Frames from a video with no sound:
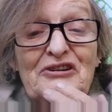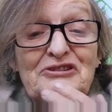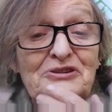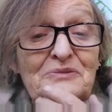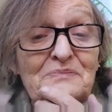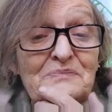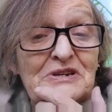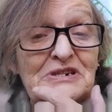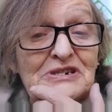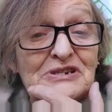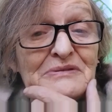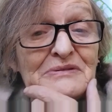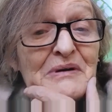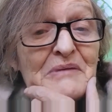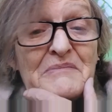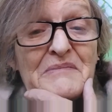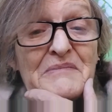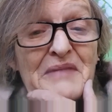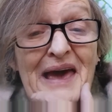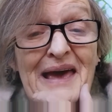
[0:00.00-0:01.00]
I shouldn't be
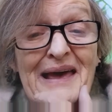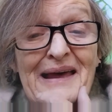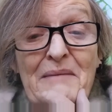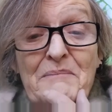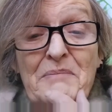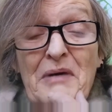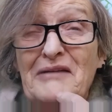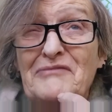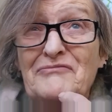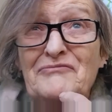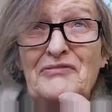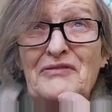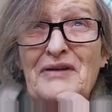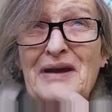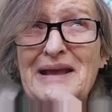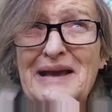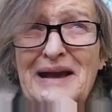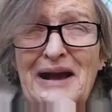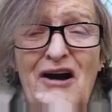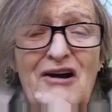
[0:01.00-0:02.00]
doing it, but I
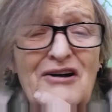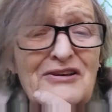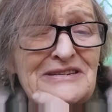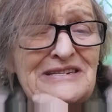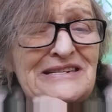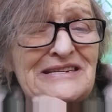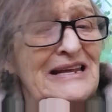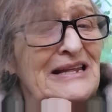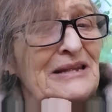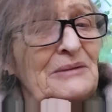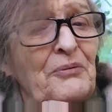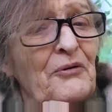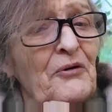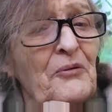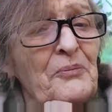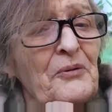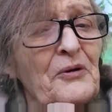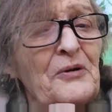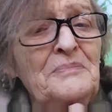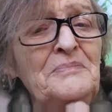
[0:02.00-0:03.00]
really can't see the
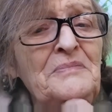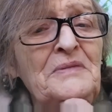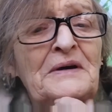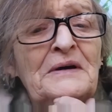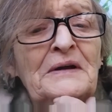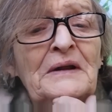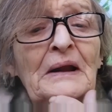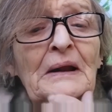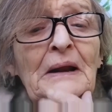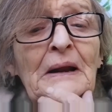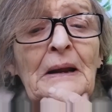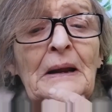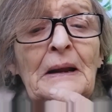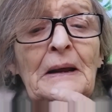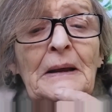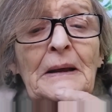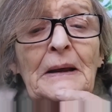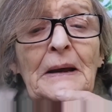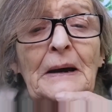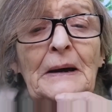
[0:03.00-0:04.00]
problem.
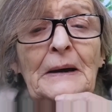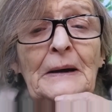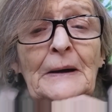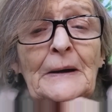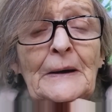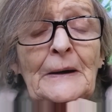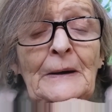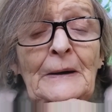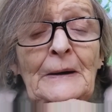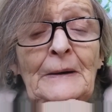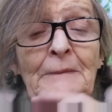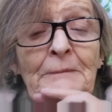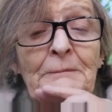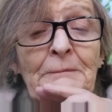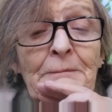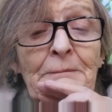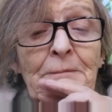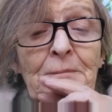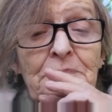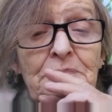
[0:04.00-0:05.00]

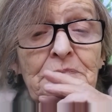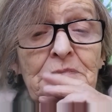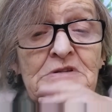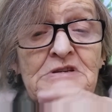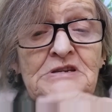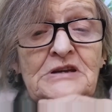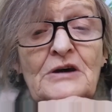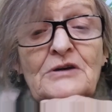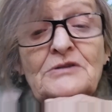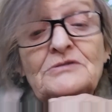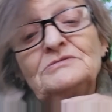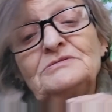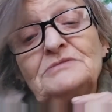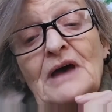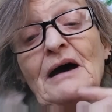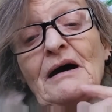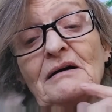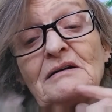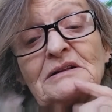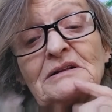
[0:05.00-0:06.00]
So
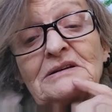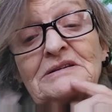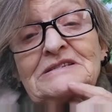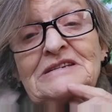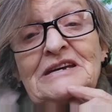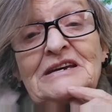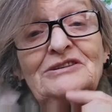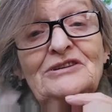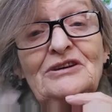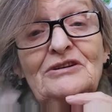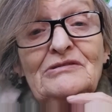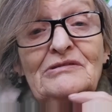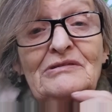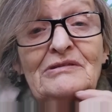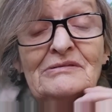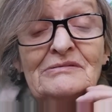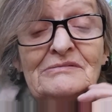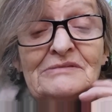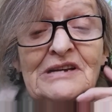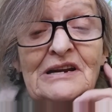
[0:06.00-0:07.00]
yeah, I'll continue
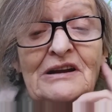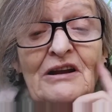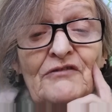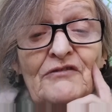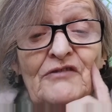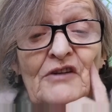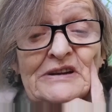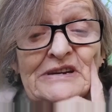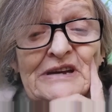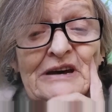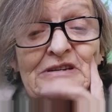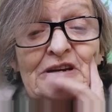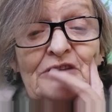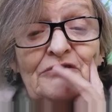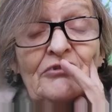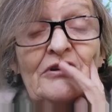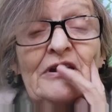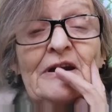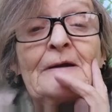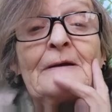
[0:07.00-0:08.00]
until I find out
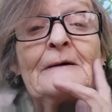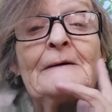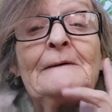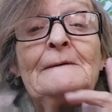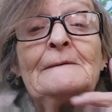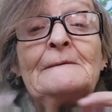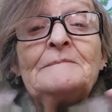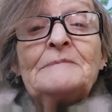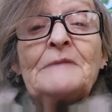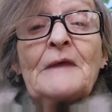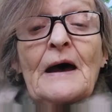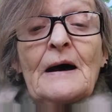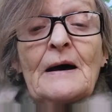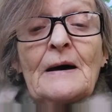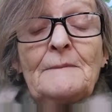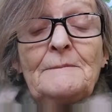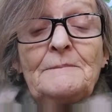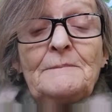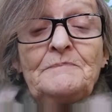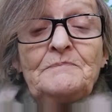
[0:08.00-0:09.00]
different.
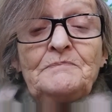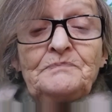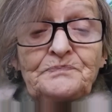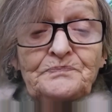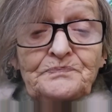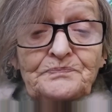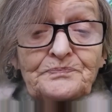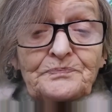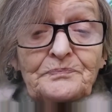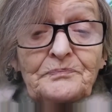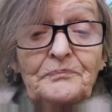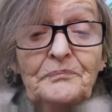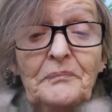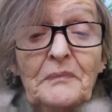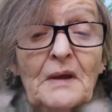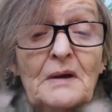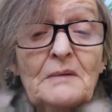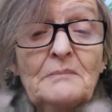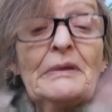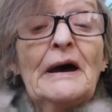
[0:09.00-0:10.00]

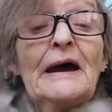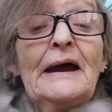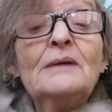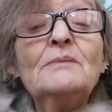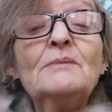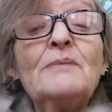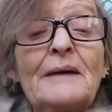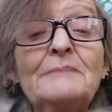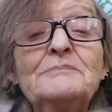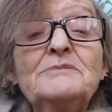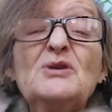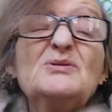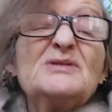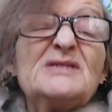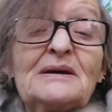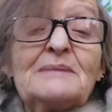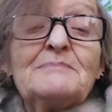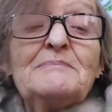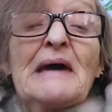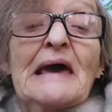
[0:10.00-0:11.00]
But anyway, I'm
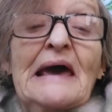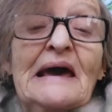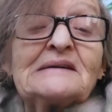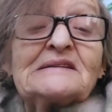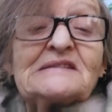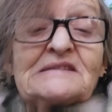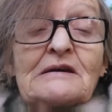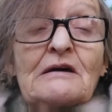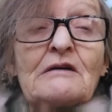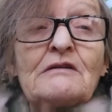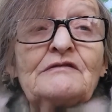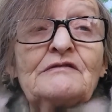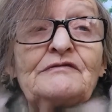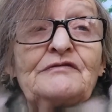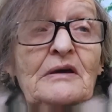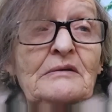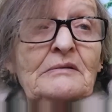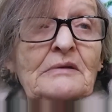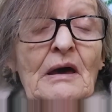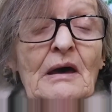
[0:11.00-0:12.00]
using a mix of,
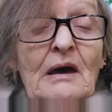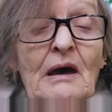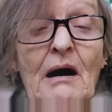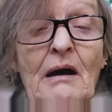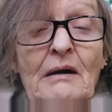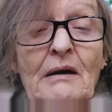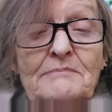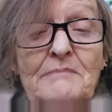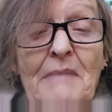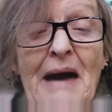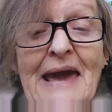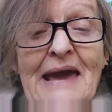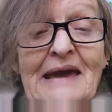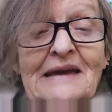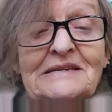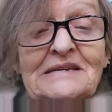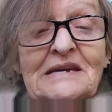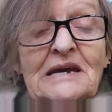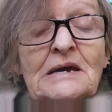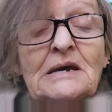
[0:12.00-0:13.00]
I
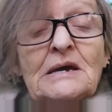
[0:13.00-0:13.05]
made